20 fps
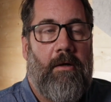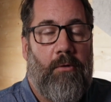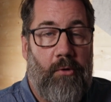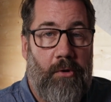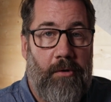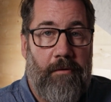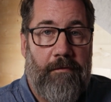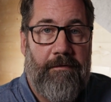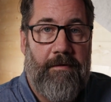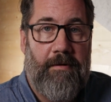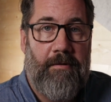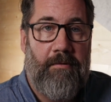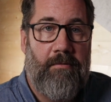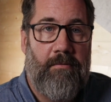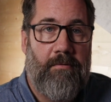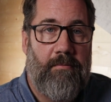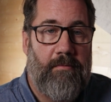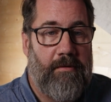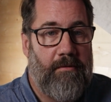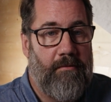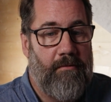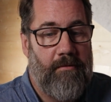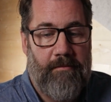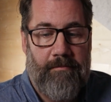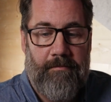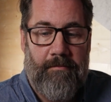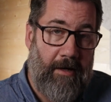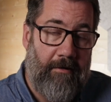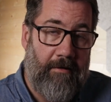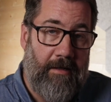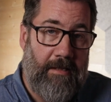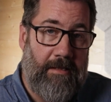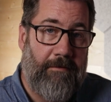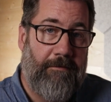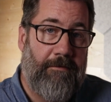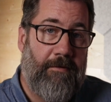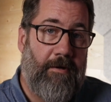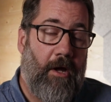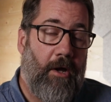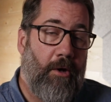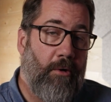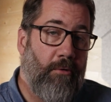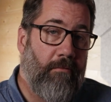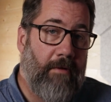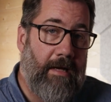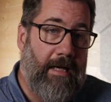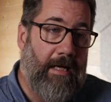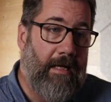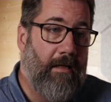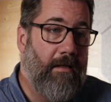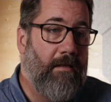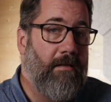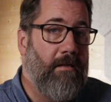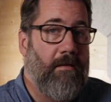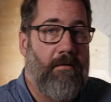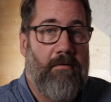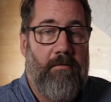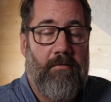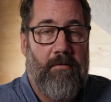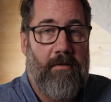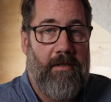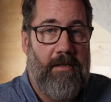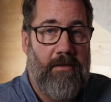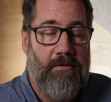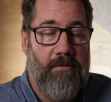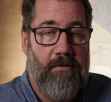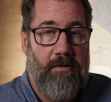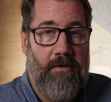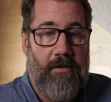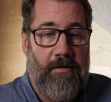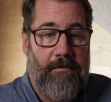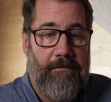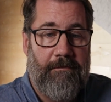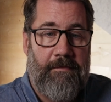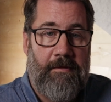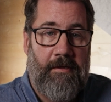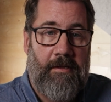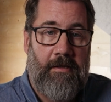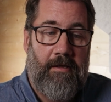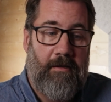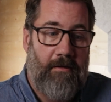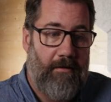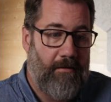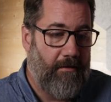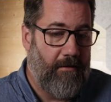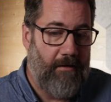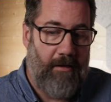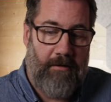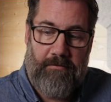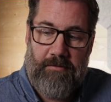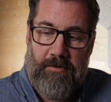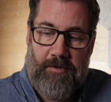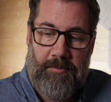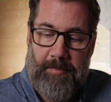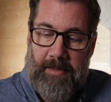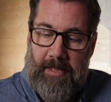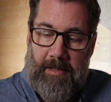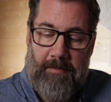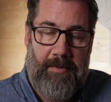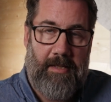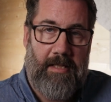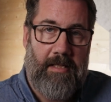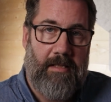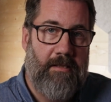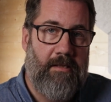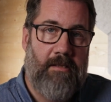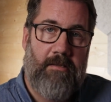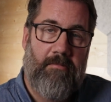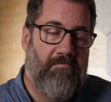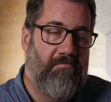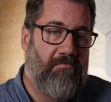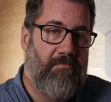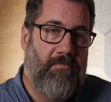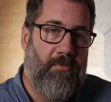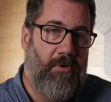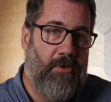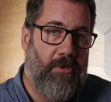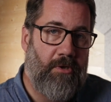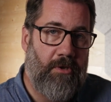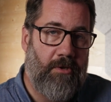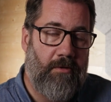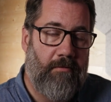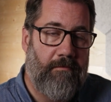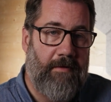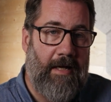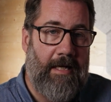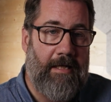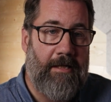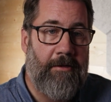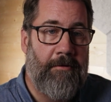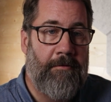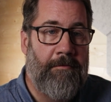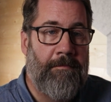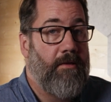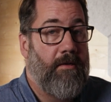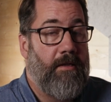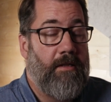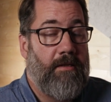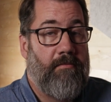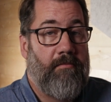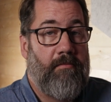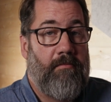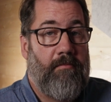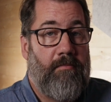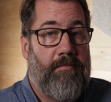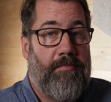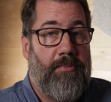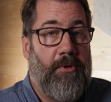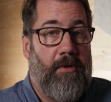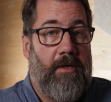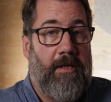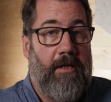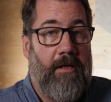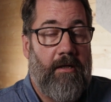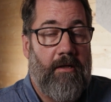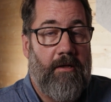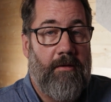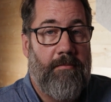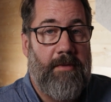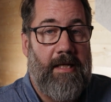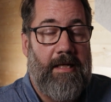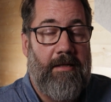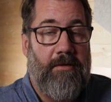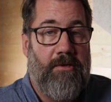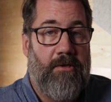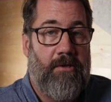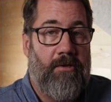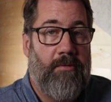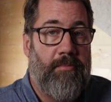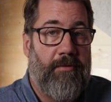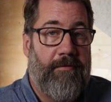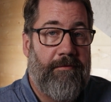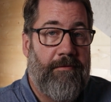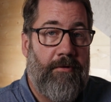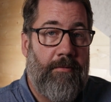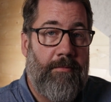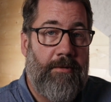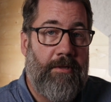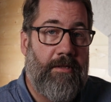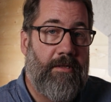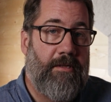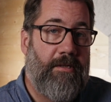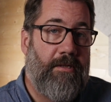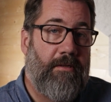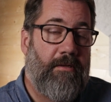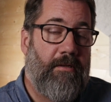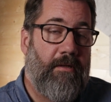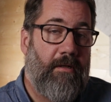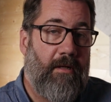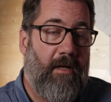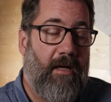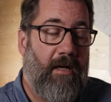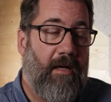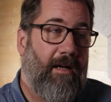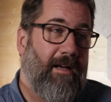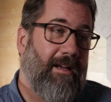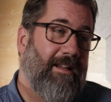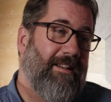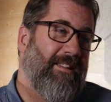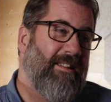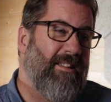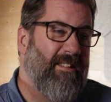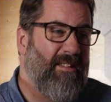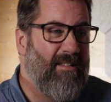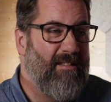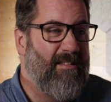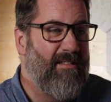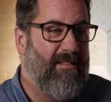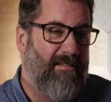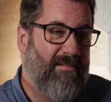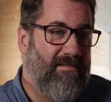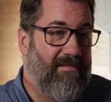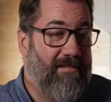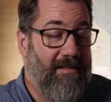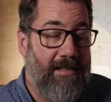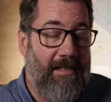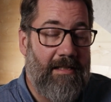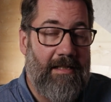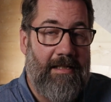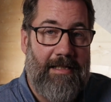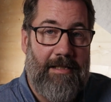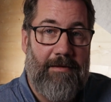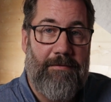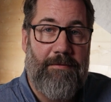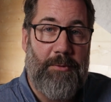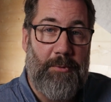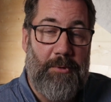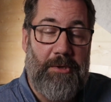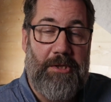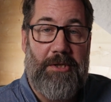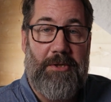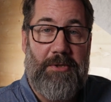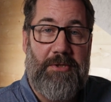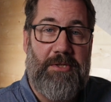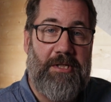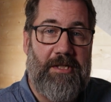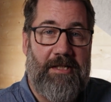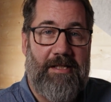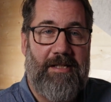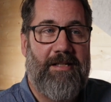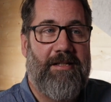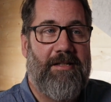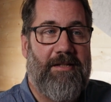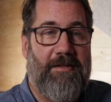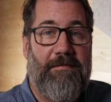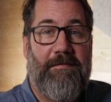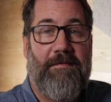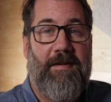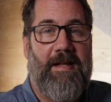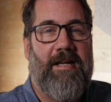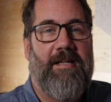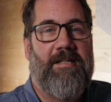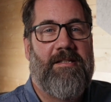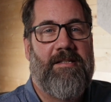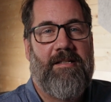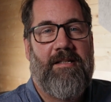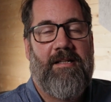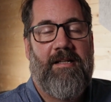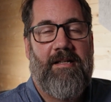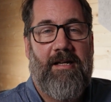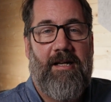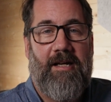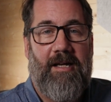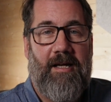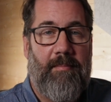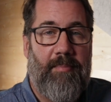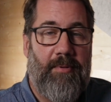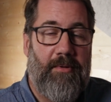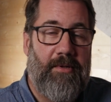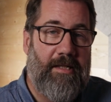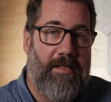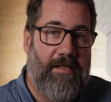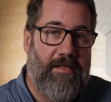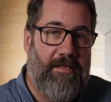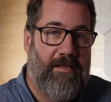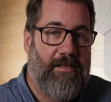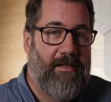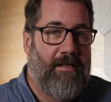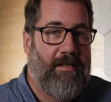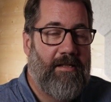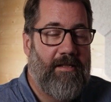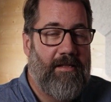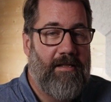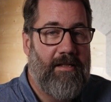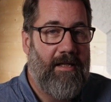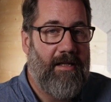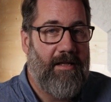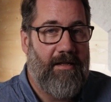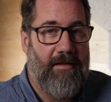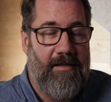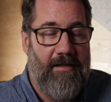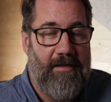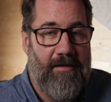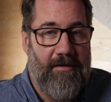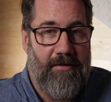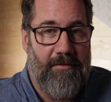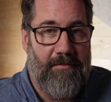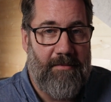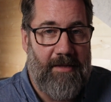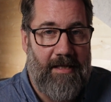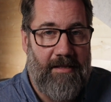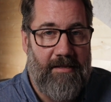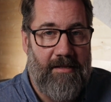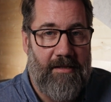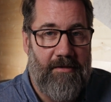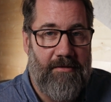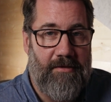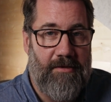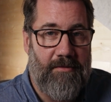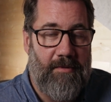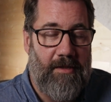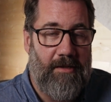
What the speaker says: oil filled with all the various different O-rings and all of that sort of stuff, loads of spare bits, just as good value. So it's purely going to come down to performance and if you want to use the flex points, then it'll come down to those as